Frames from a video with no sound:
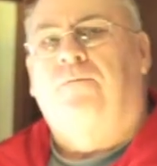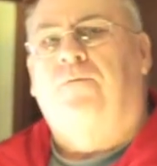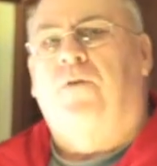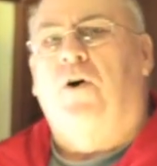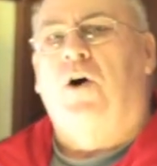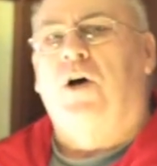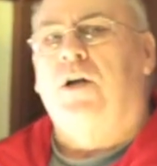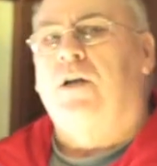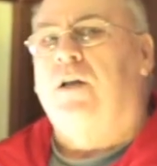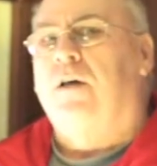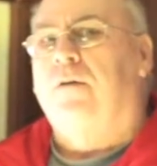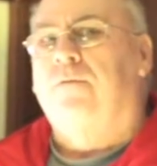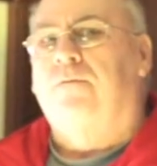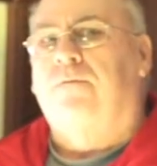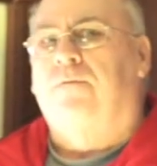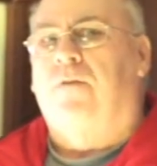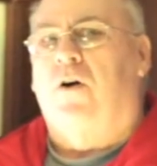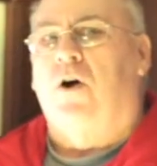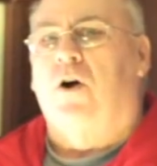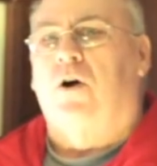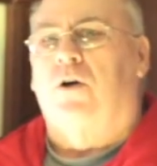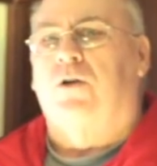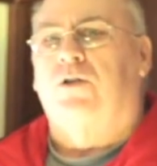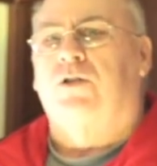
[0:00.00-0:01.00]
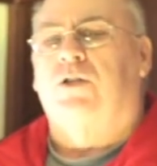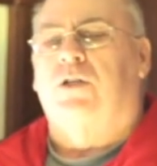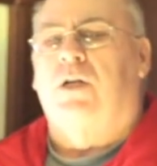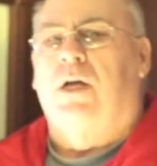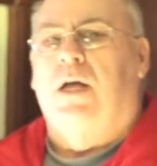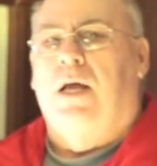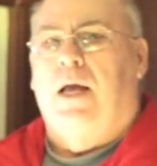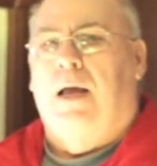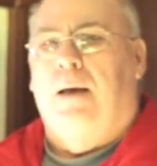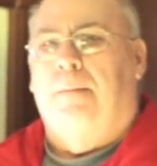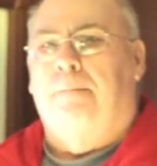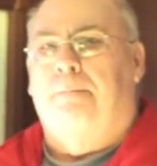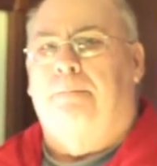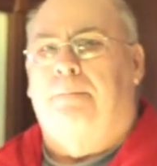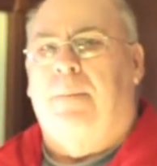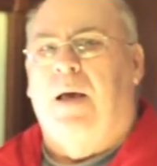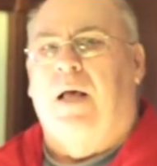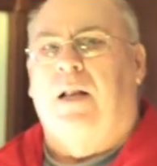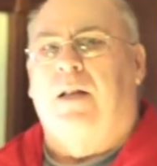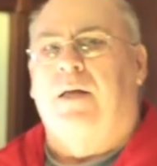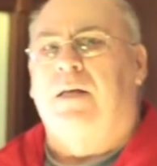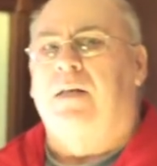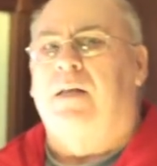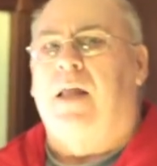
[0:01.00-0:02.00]
foot first,
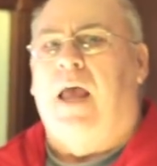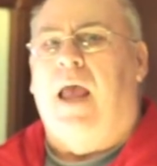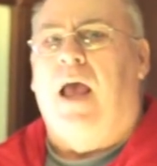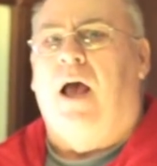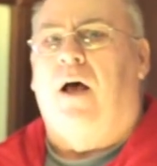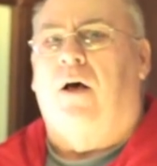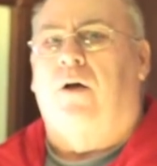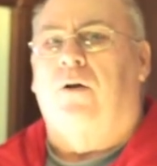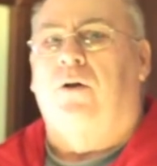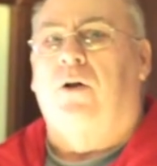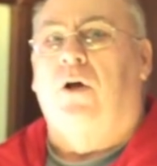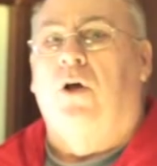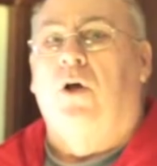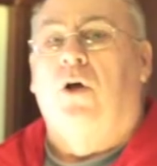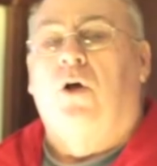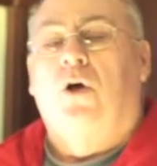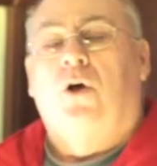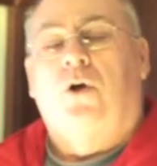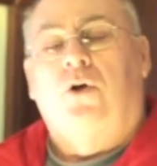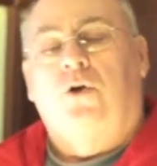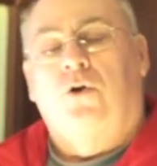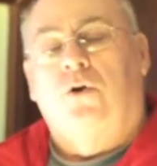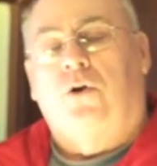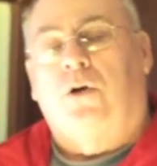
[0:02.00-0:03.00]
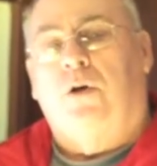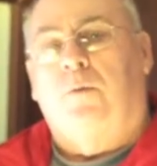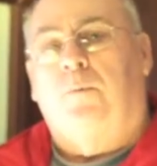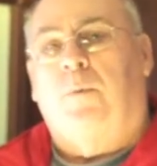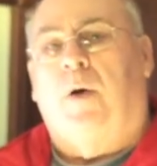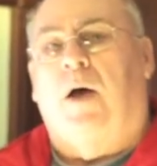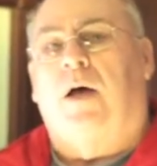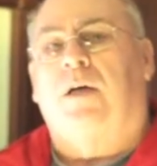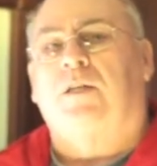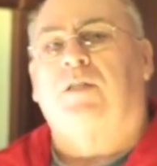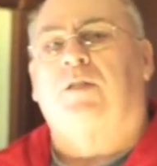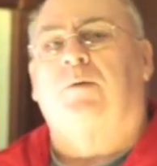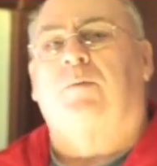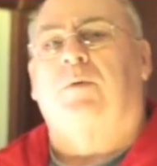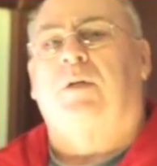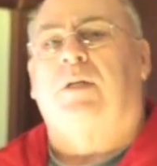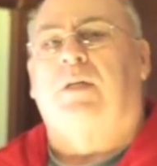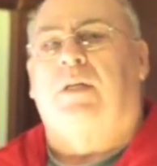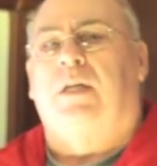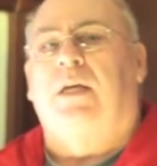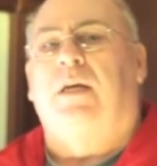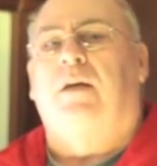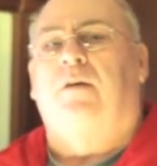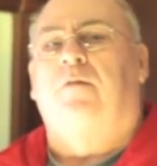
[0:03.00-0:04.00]
belly down, you could
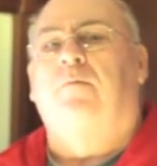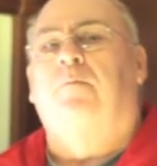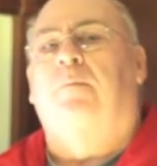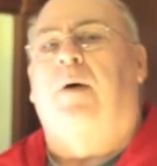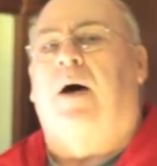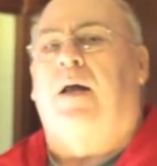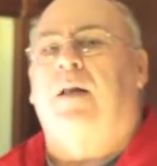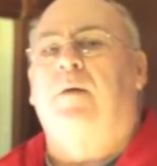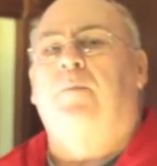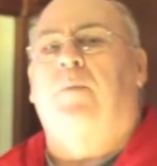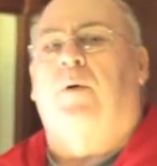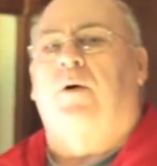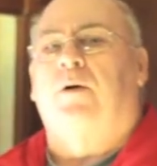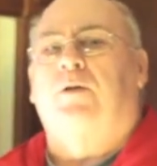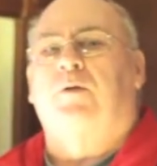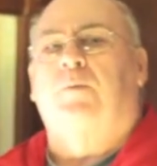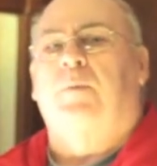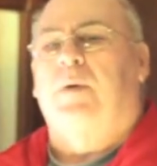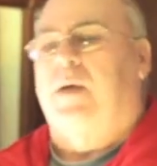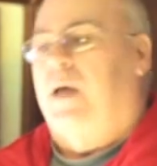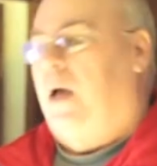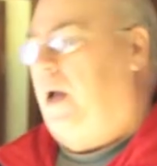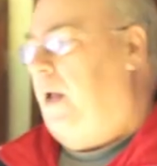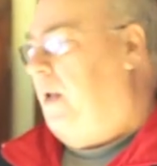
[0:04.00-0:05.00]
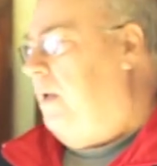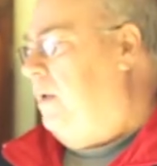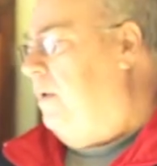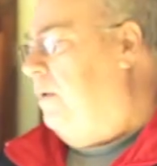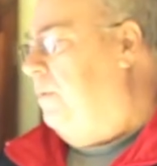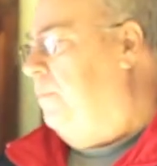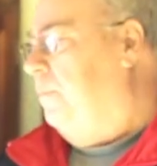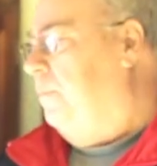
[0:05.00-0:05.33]
possibly leave body parts behind.